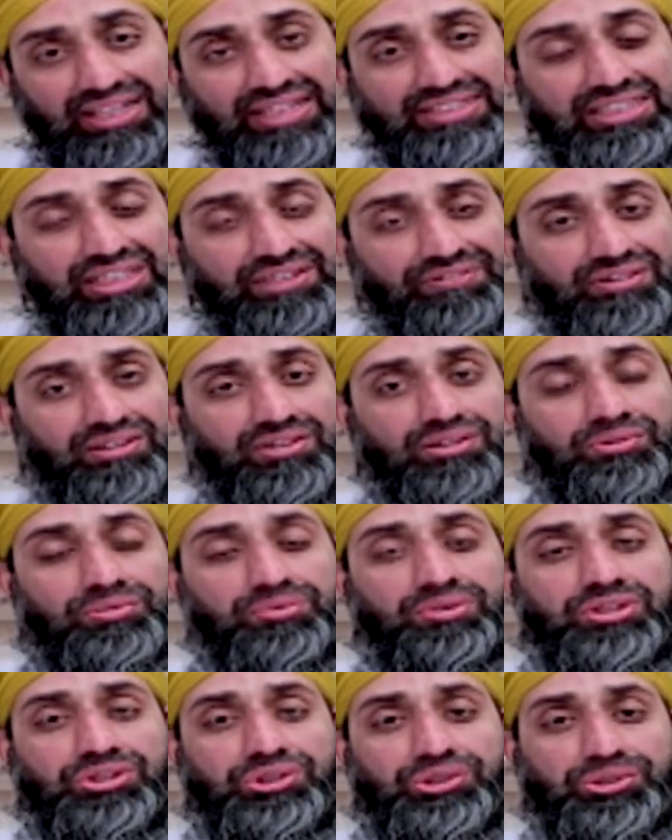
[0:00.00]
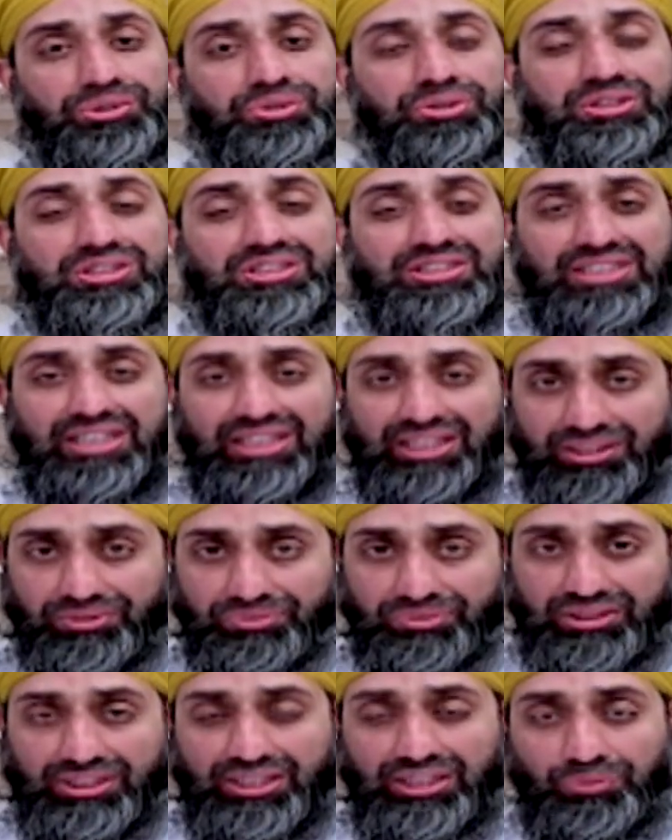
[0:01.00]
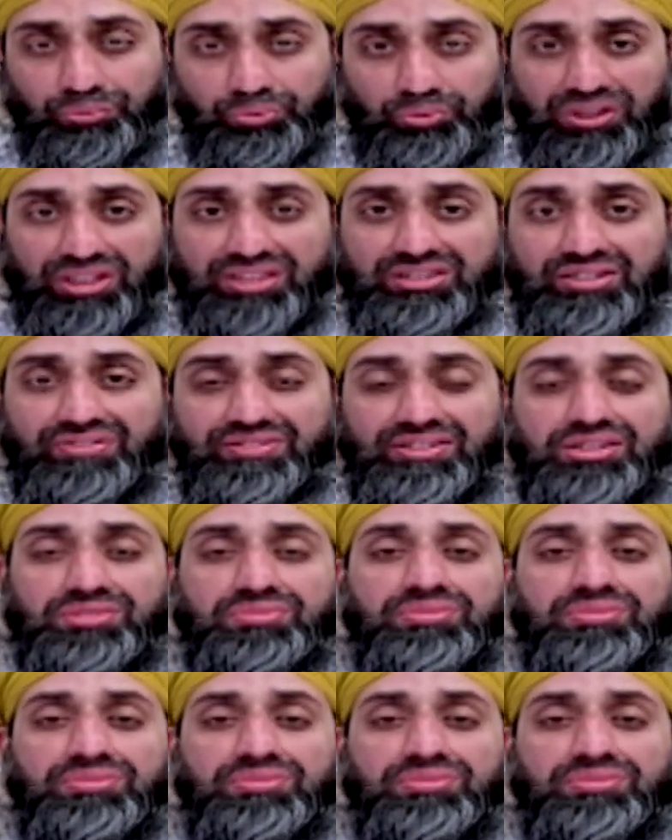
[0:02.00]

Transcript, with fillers: that even through the chores, daily routine works of